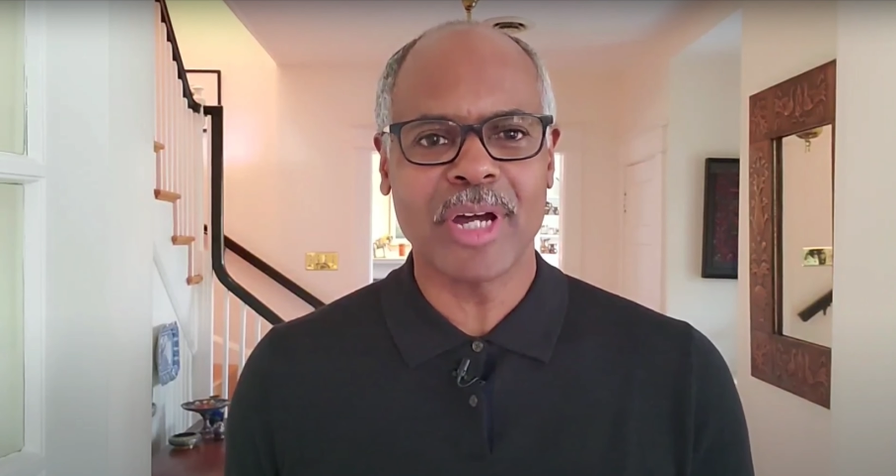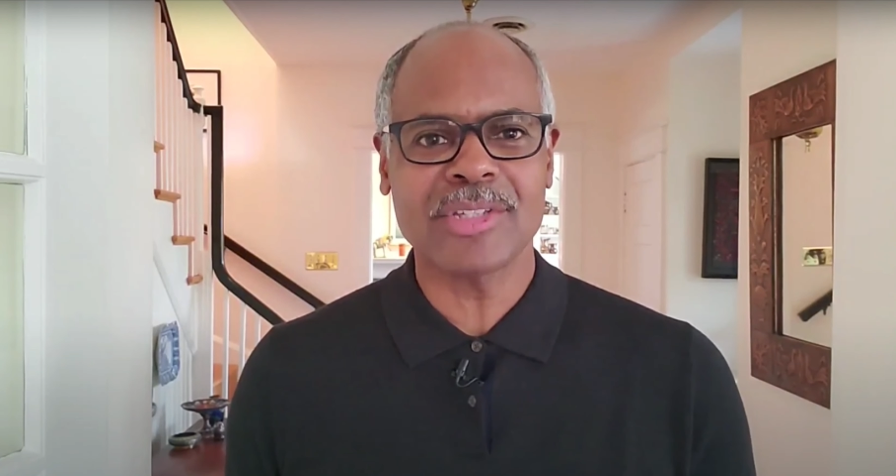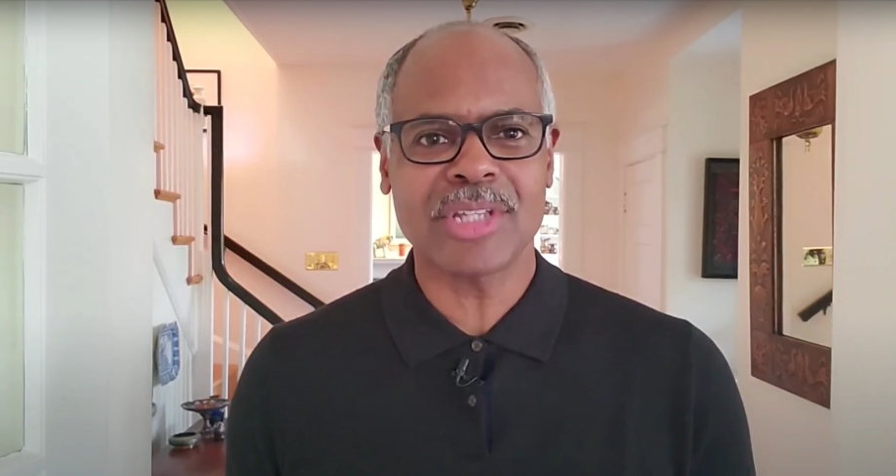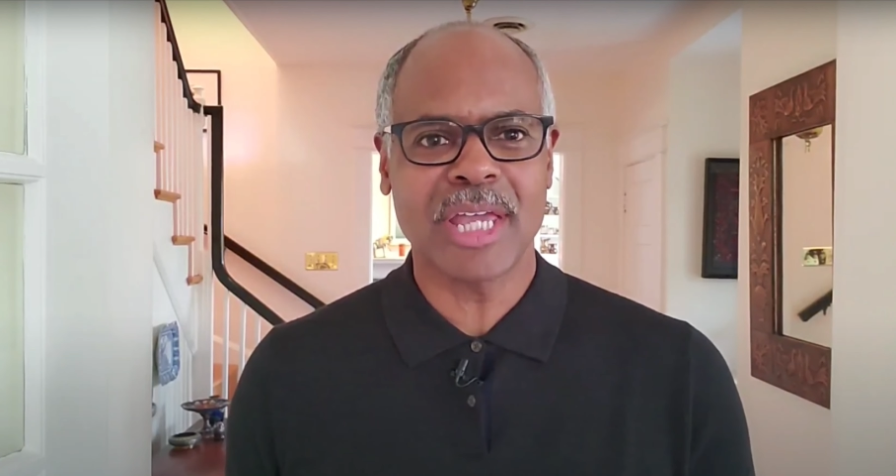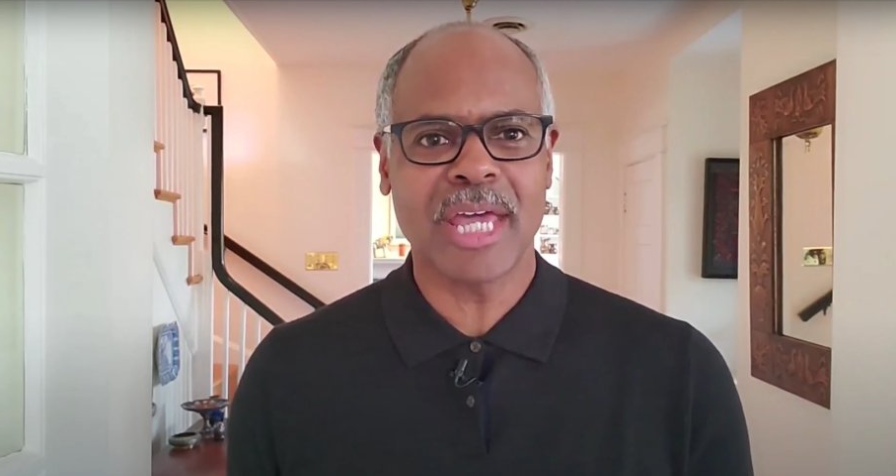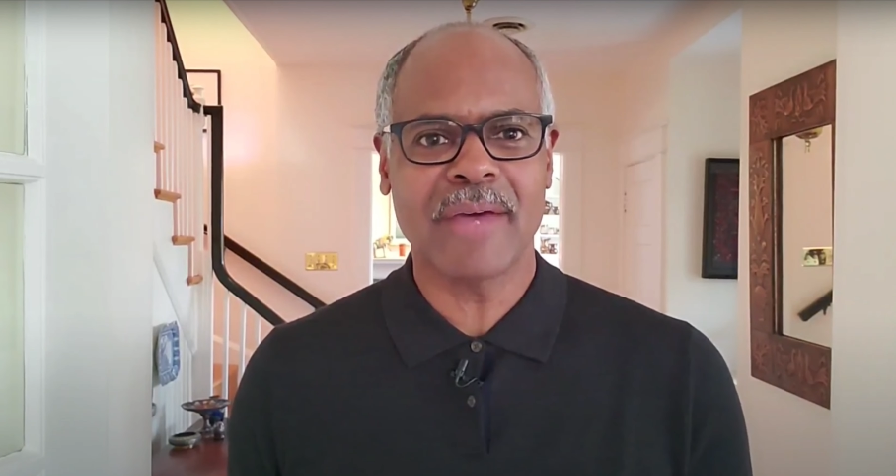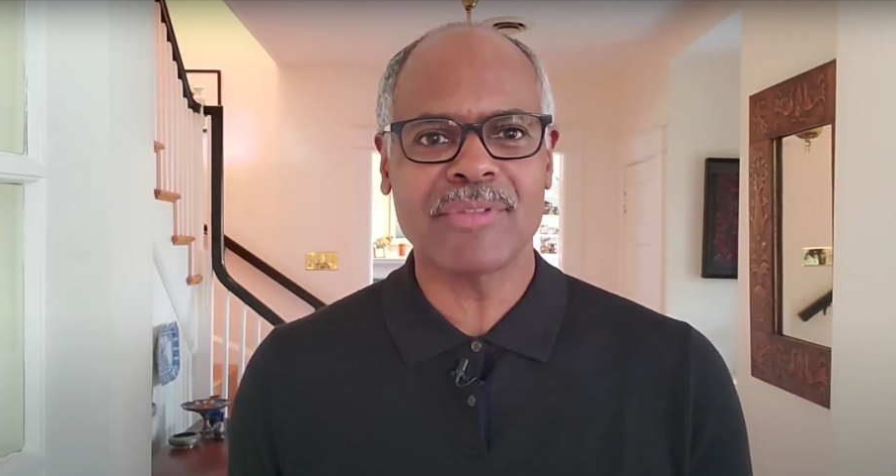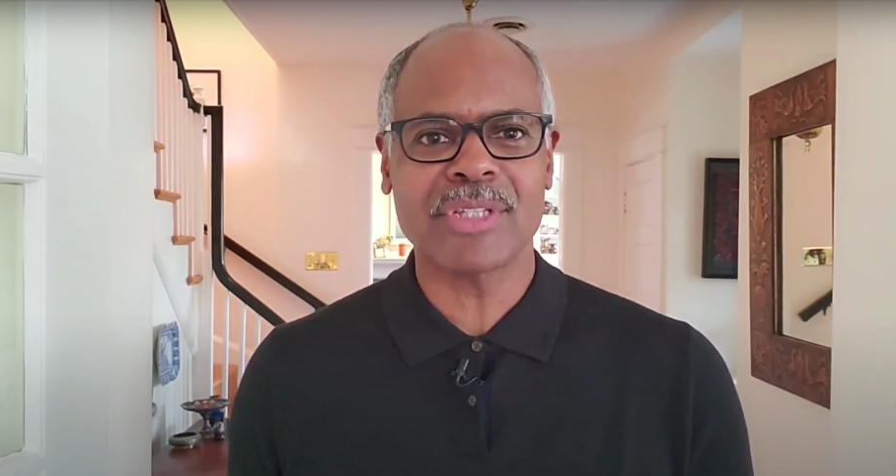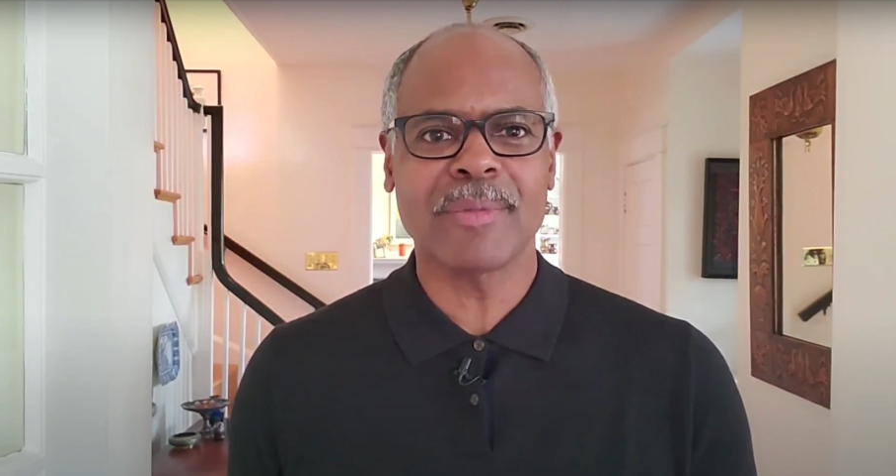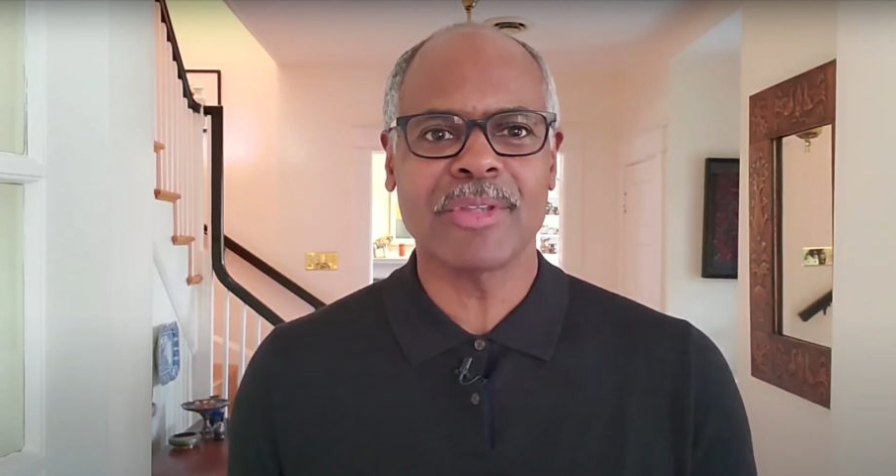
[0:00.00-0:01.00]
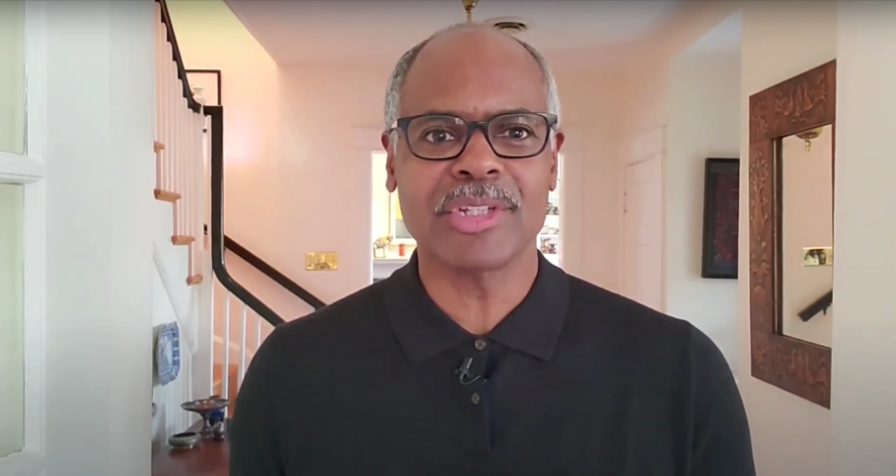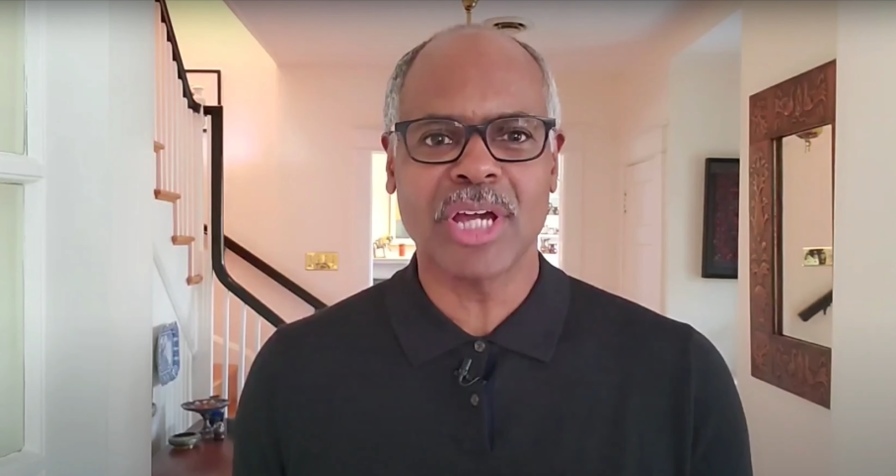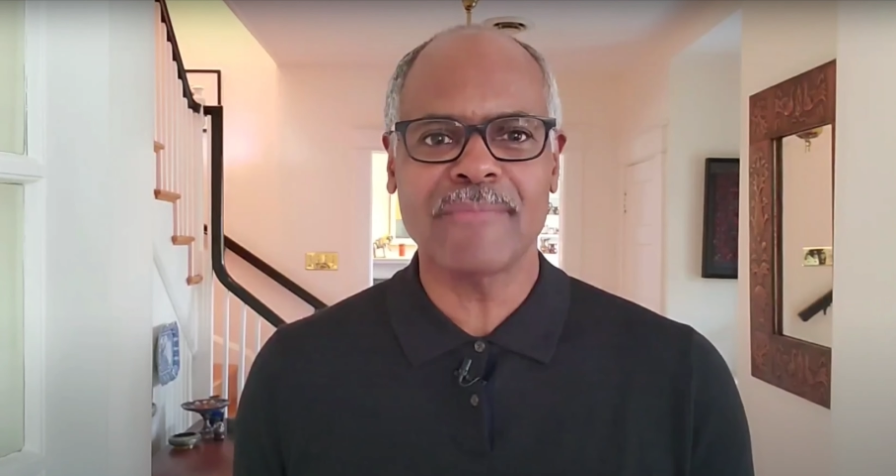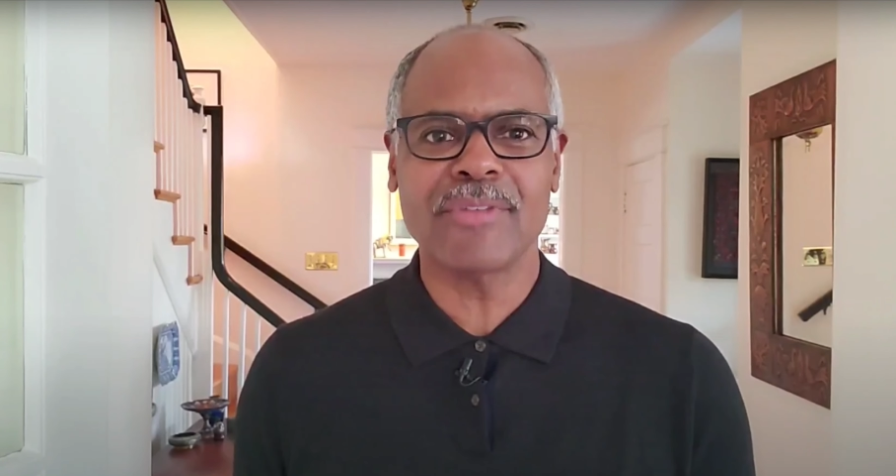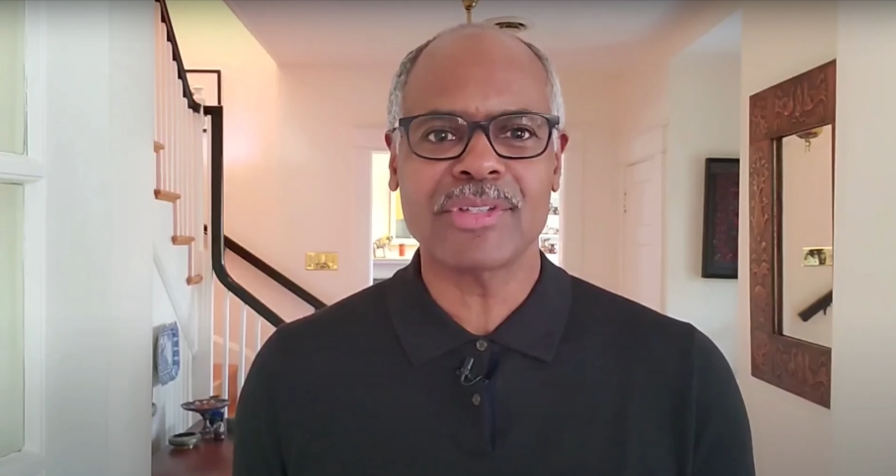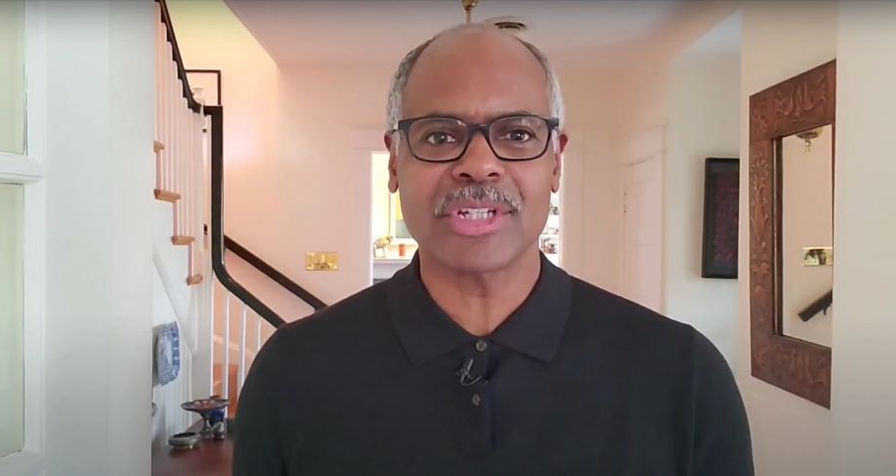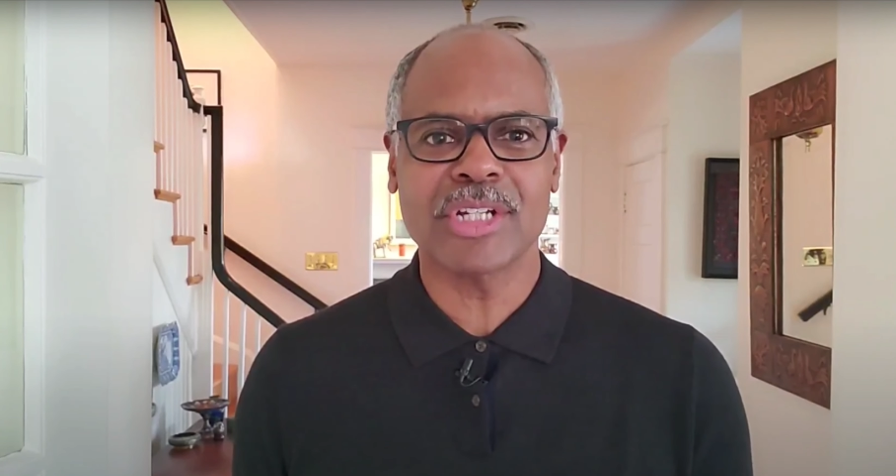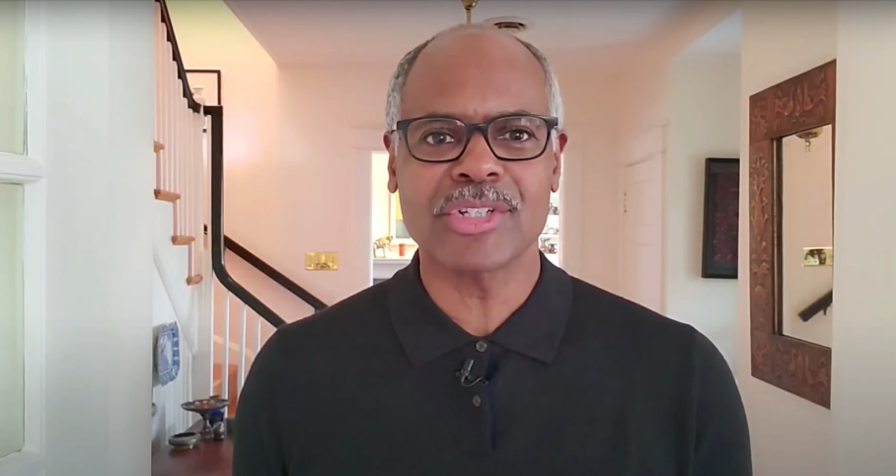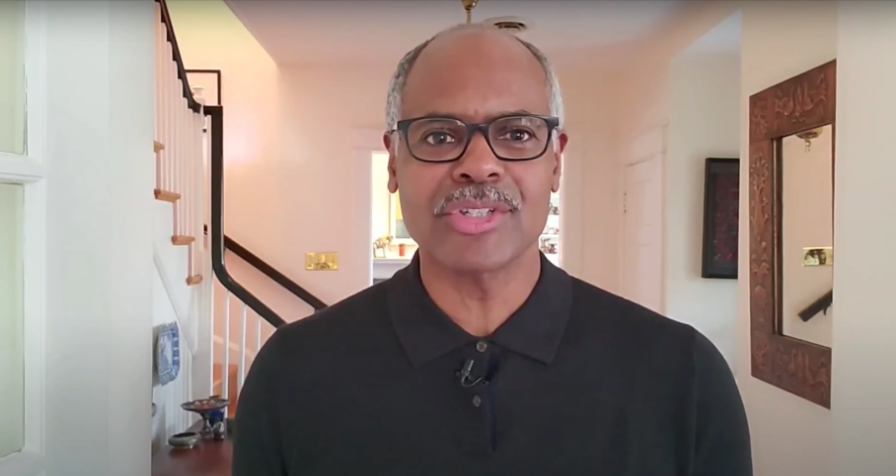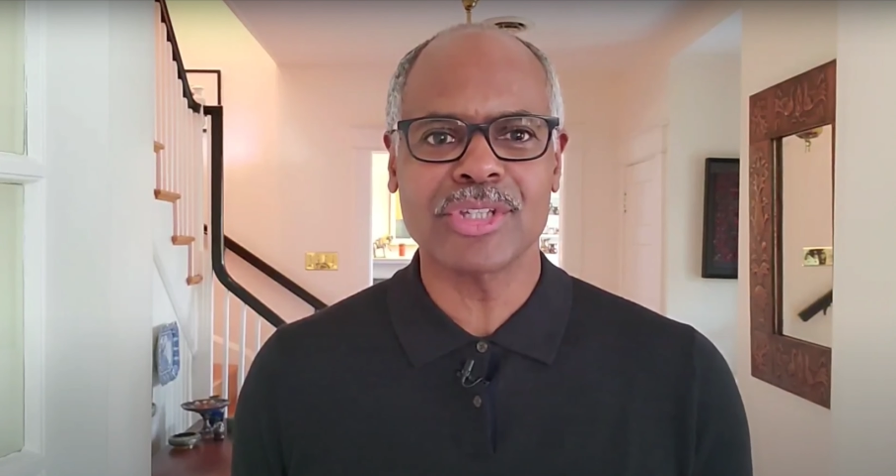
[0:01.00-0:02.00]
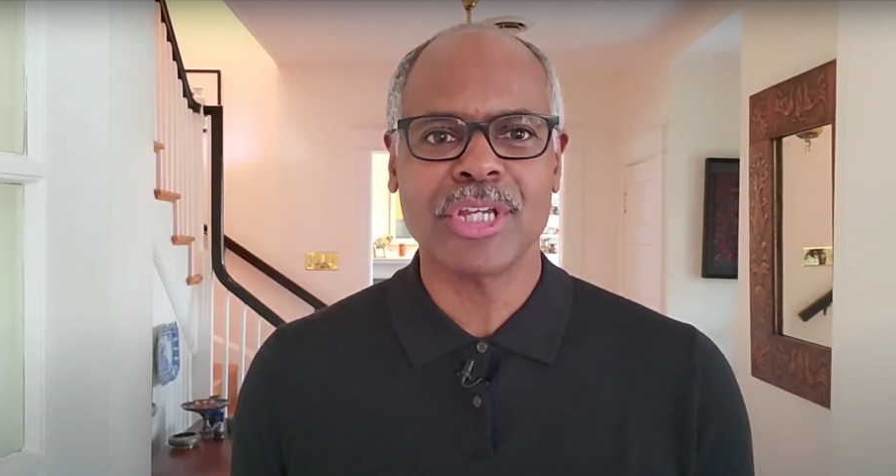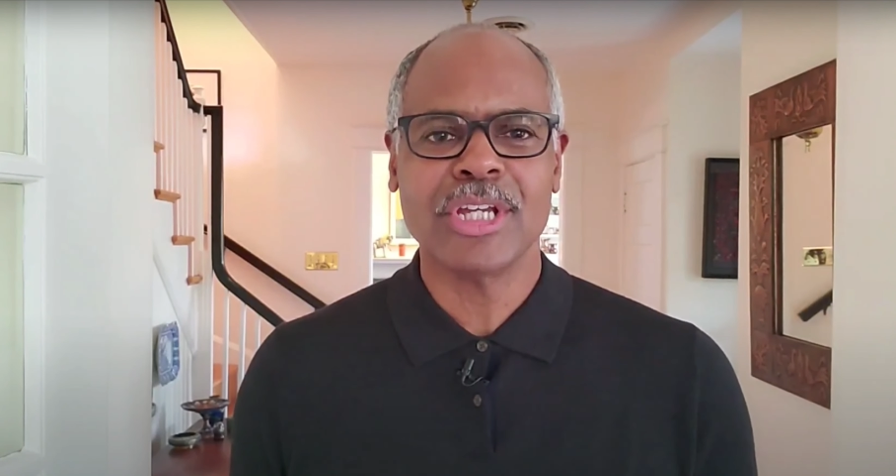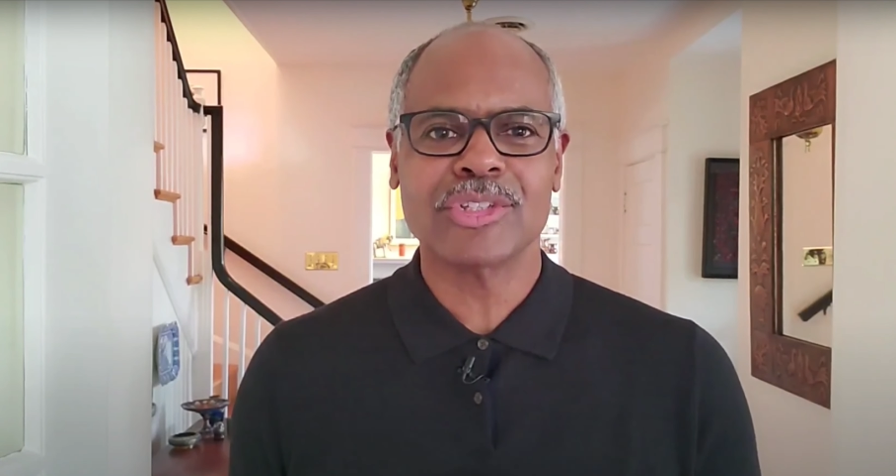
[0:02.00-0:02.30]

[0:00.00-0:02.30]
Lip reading: us to have some of the tough discussions